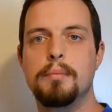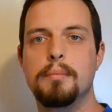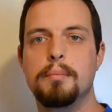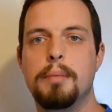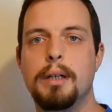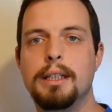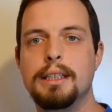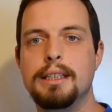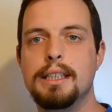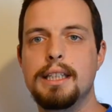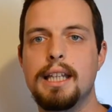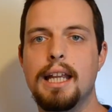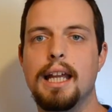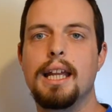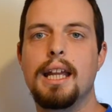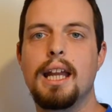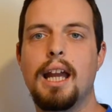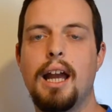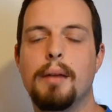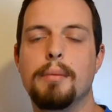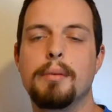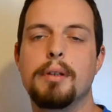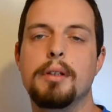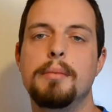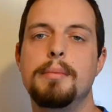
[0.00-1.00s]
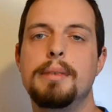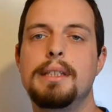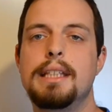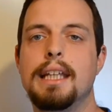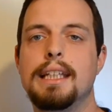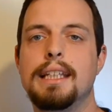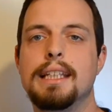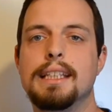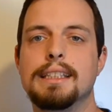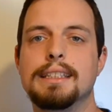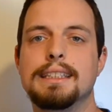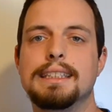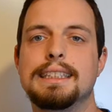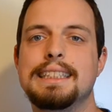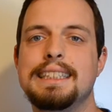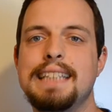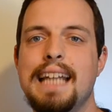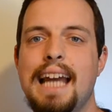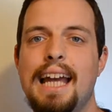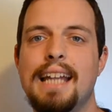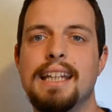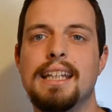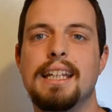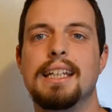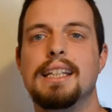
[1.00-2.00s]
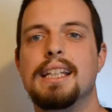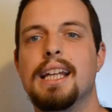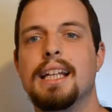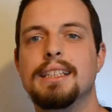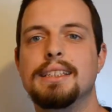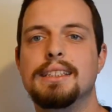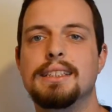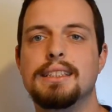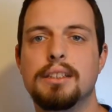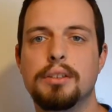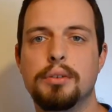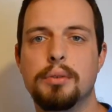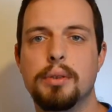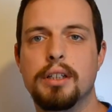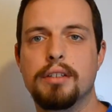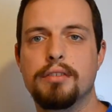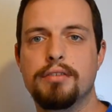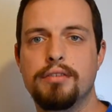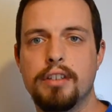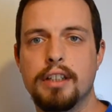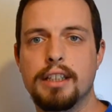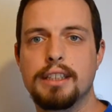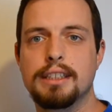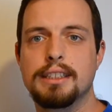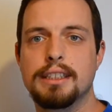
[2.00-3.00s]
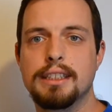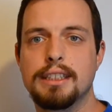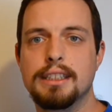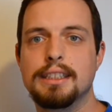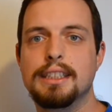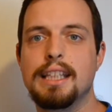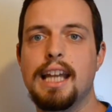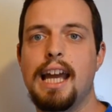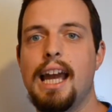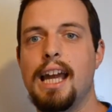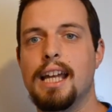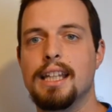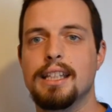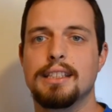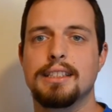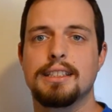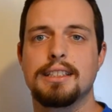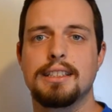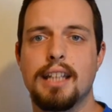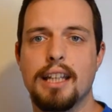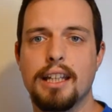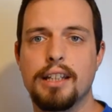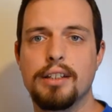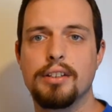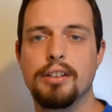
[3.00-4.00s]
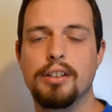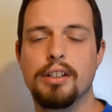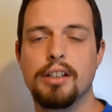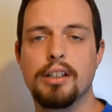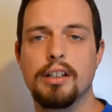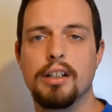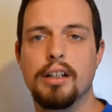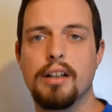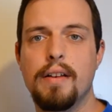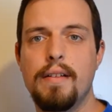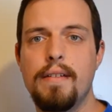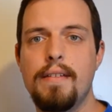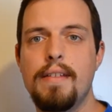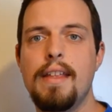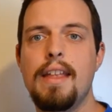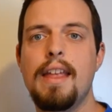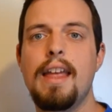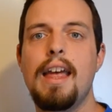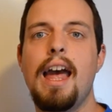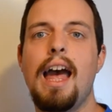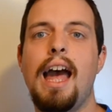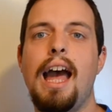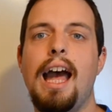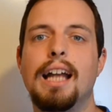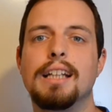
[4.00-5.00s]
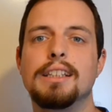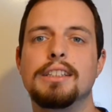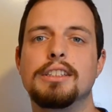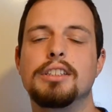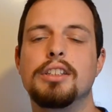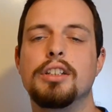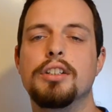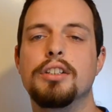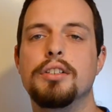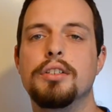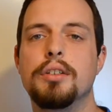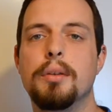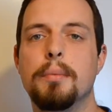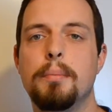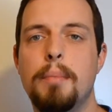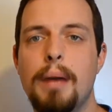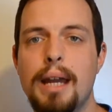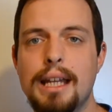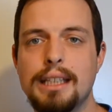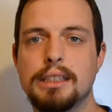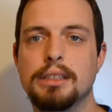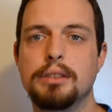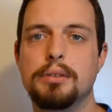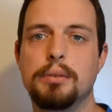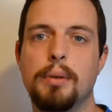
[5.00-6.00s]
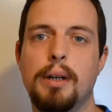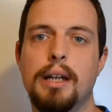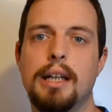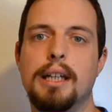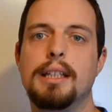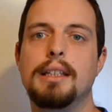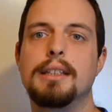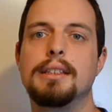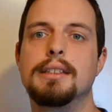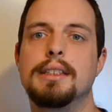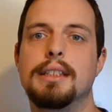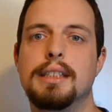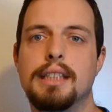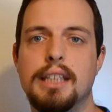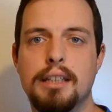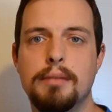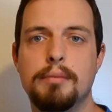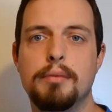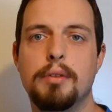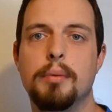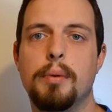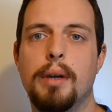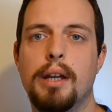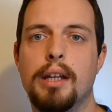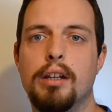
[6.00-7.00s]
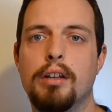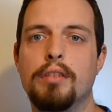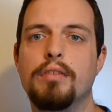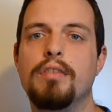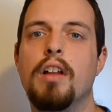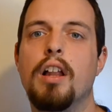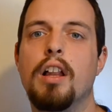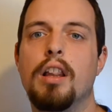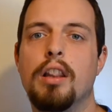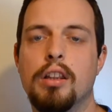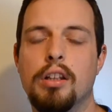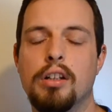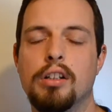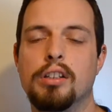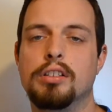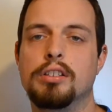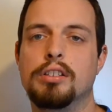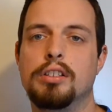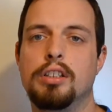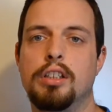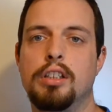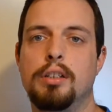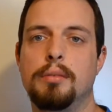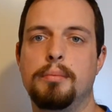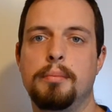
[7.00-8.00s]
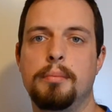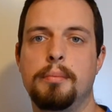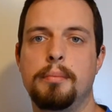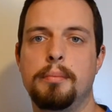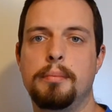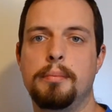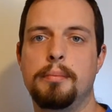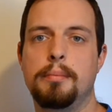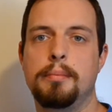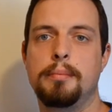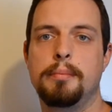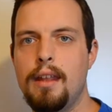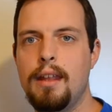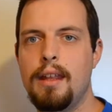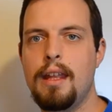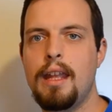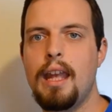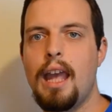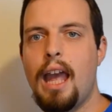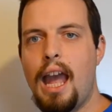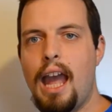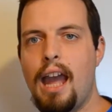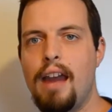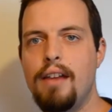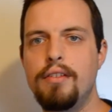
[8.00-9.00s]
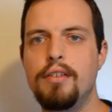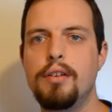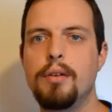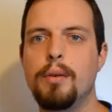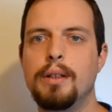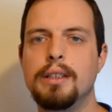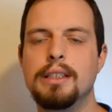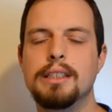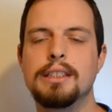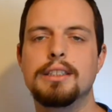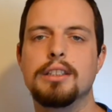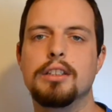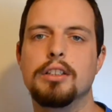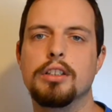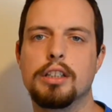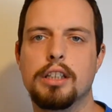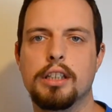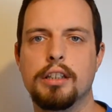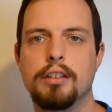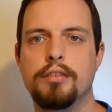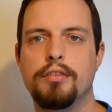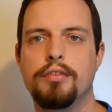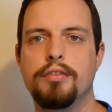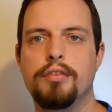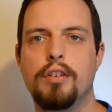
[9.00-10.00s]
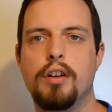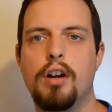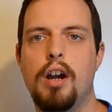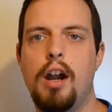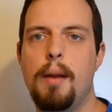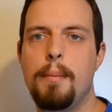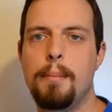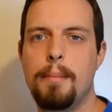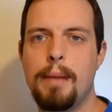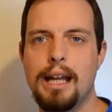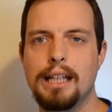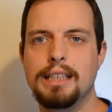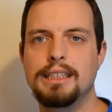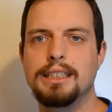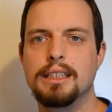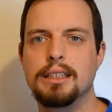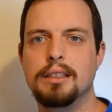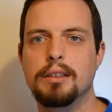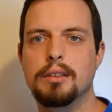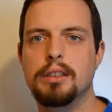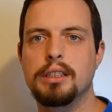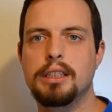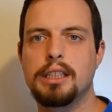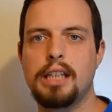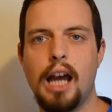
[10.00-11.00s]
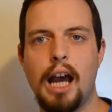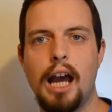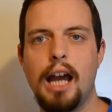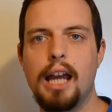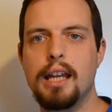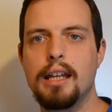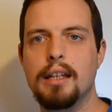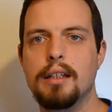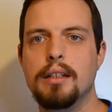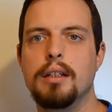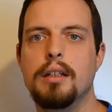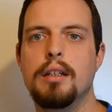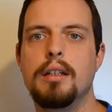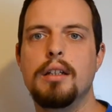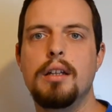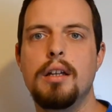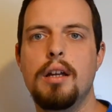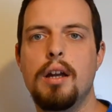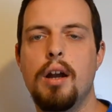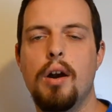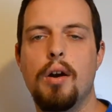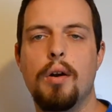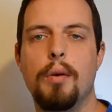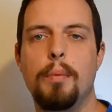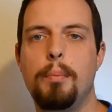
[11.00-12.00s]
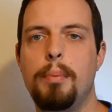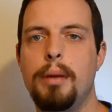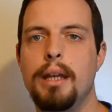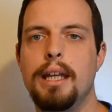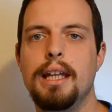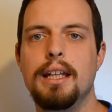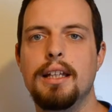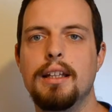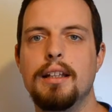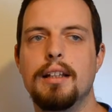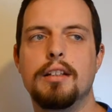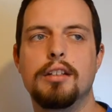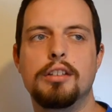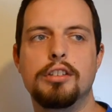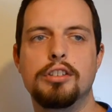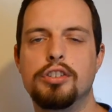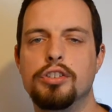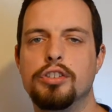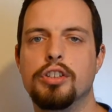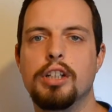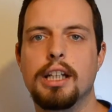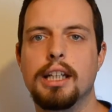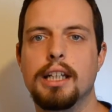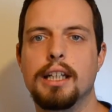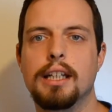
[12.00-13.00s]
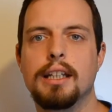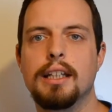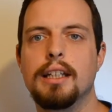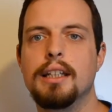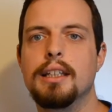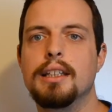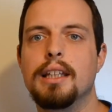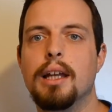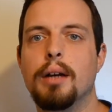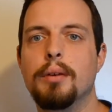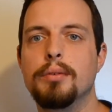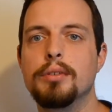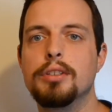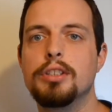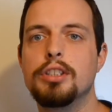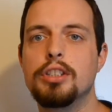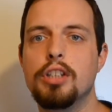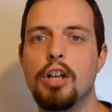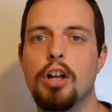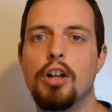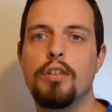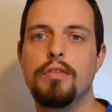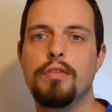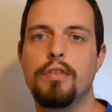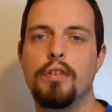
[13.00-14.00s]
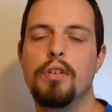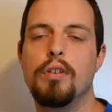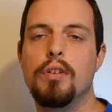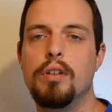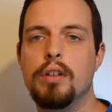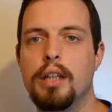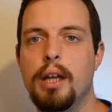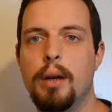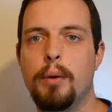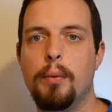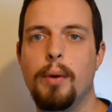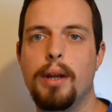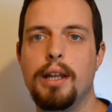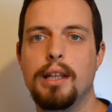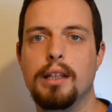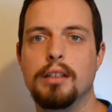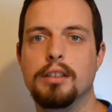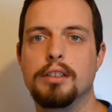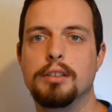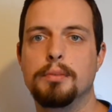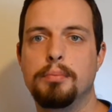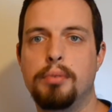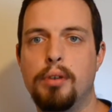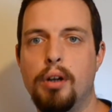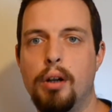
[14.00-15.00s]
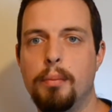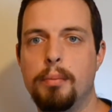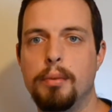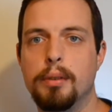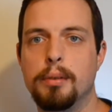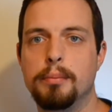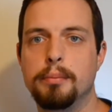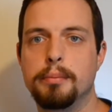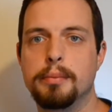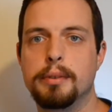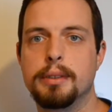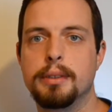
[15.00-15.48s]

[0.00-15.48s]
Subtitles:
But today, I'm going to be taking a stand against the quick fixes and the snake oil and show you the best way to keep the weight off long term. Everyone is looking for a magic diet or pill or drink that will solve all their weight loss problems.